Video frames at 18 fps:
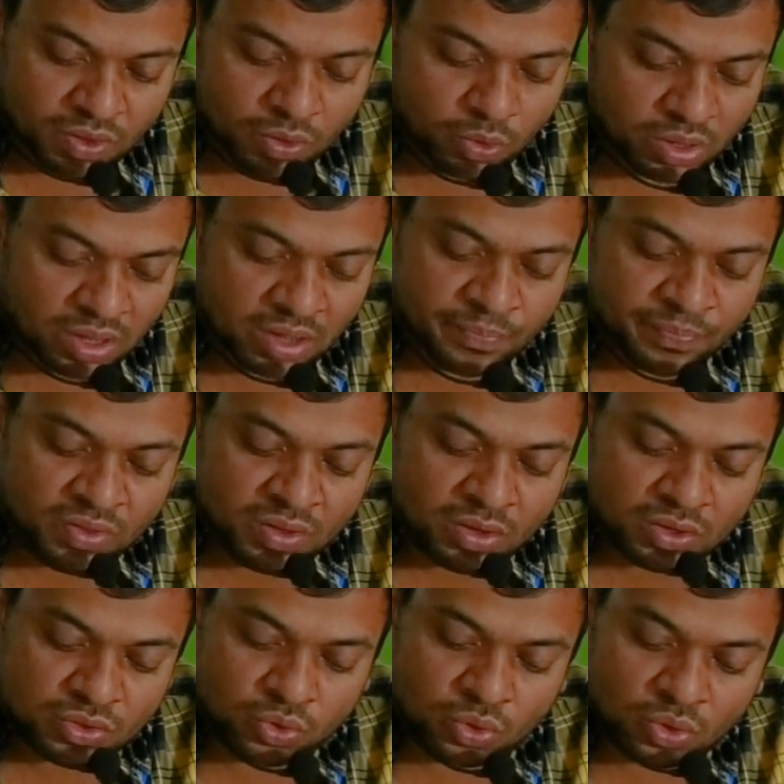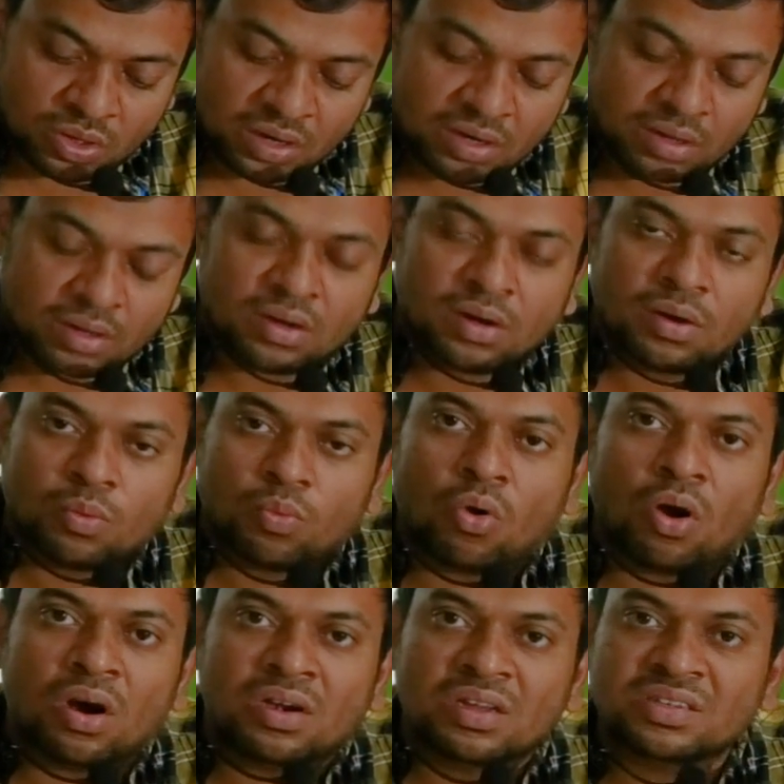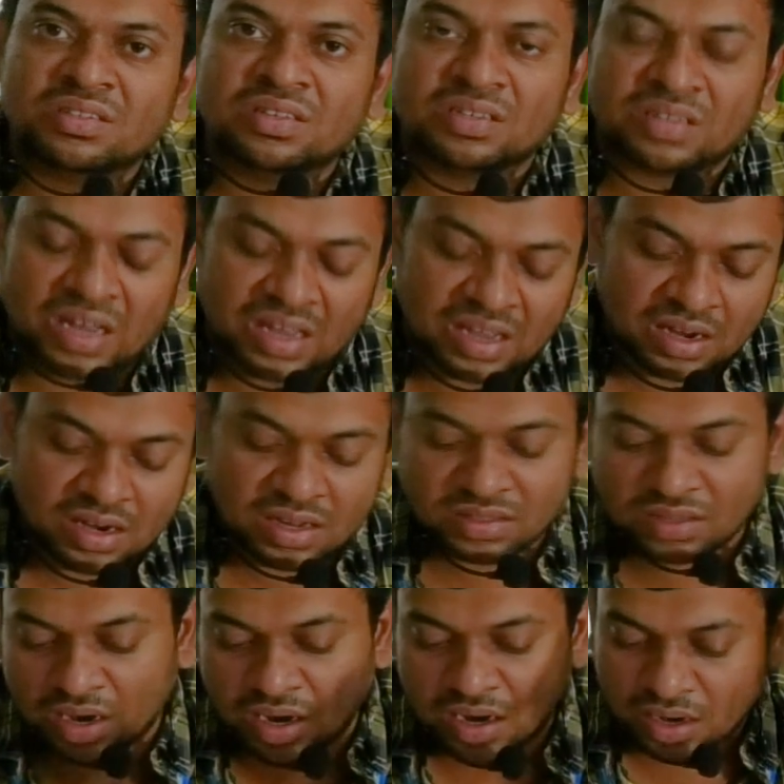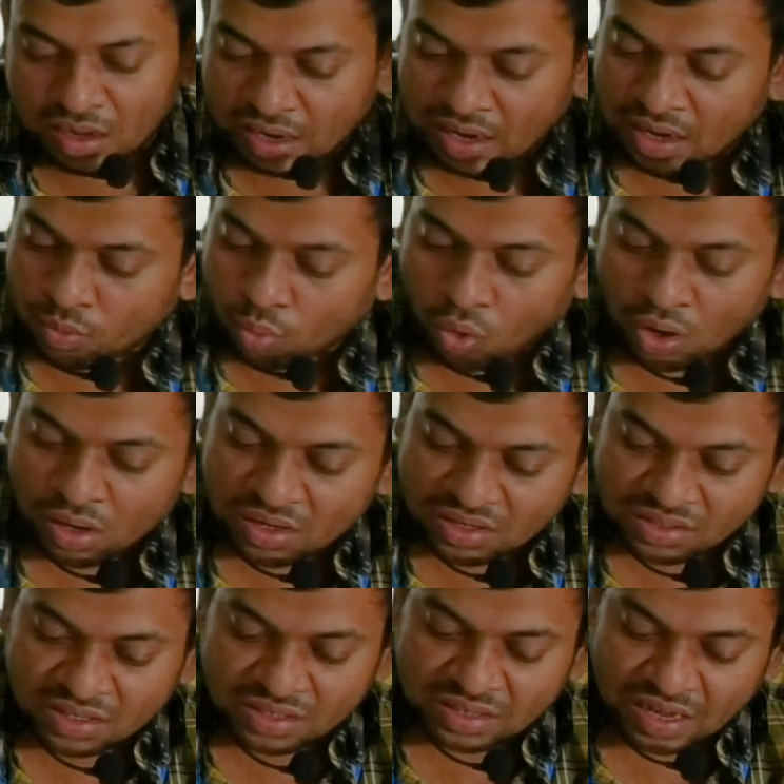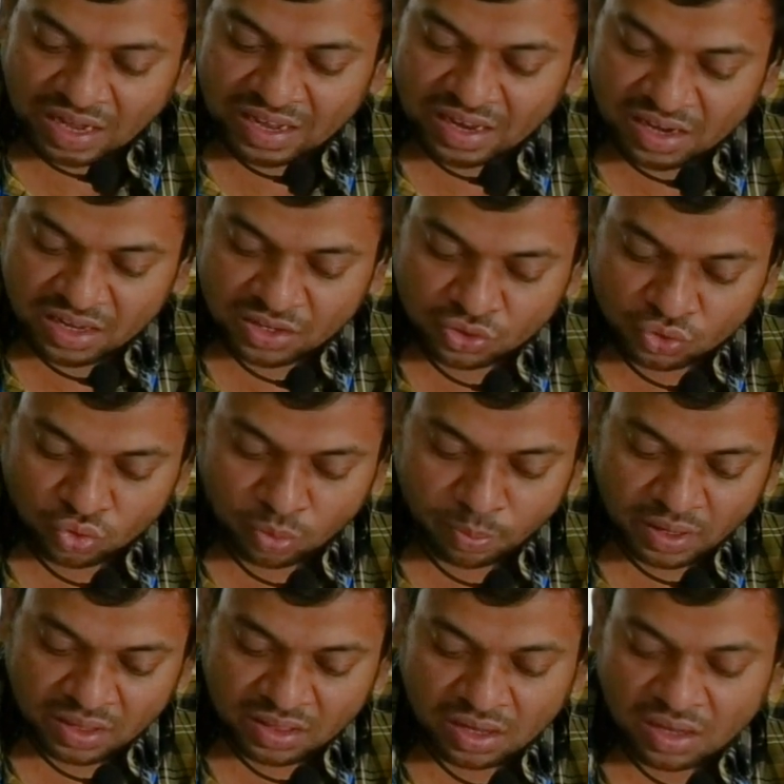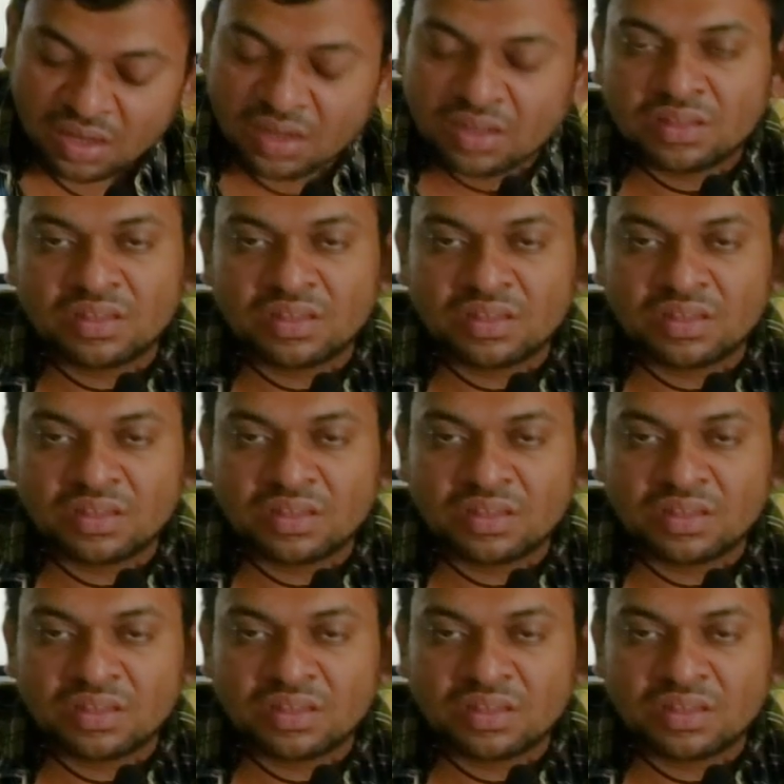Okay, so what is this INS Rana and what is this INS Sumeda?